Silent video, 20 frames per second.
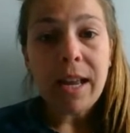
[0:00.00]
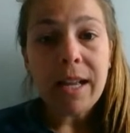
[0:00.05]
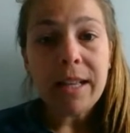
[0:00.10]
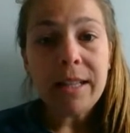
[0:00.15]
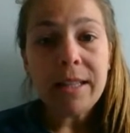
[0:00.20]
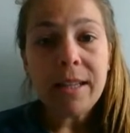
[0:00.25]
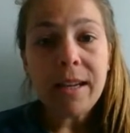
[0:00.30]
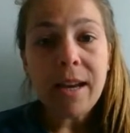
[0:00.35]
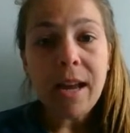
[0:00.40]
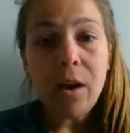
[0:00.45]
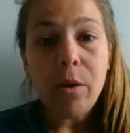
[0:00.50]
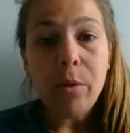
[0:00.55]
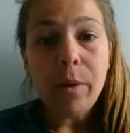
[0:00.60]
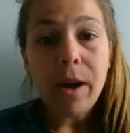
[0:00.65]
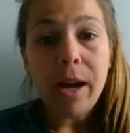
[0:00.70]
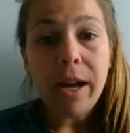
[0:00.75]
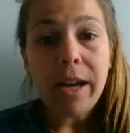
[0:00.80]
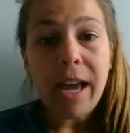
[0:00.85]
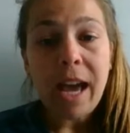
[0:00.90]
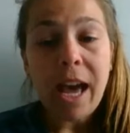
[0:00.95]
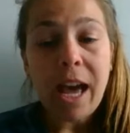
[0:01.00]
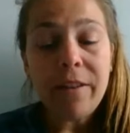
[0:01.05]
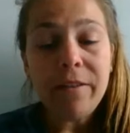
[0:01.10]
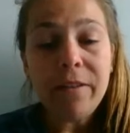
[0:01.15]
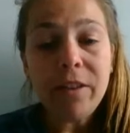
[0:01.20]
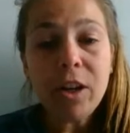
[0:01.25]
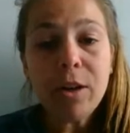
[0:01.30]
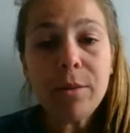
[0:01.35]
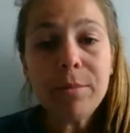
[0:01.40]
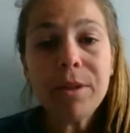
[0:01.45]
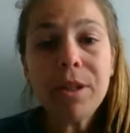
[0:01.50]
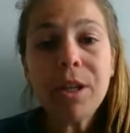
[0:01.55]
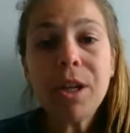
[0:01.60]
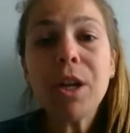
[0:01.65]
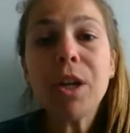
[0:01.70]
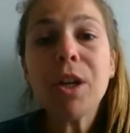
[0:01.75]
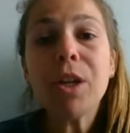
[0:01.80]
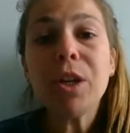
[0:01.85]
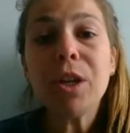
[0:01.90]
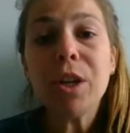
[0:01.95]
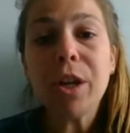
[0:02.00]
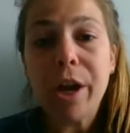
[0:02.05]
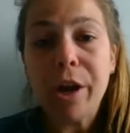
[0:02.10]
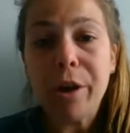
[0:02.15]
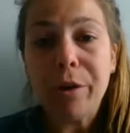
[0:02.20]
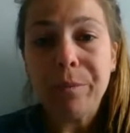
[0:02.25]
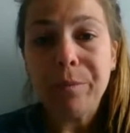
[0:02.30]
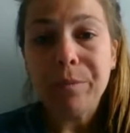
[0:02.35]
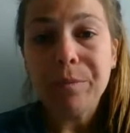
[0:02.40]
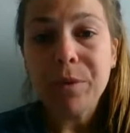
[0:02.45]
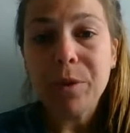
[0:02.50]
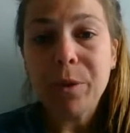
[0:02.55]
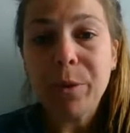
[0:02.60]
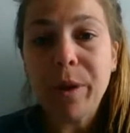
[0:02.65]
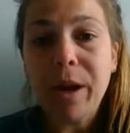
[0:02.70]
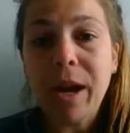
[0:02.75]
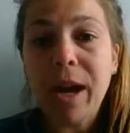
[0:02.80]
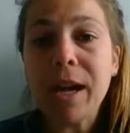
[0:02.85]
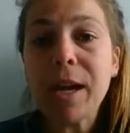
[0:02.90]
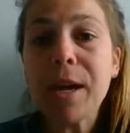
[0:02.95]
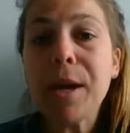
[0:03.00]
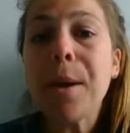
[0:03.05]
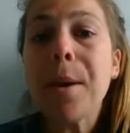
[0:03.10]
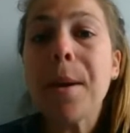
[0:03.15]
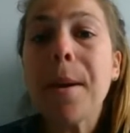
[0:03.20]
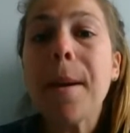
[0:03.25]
end in ly adverbs? No. Okay.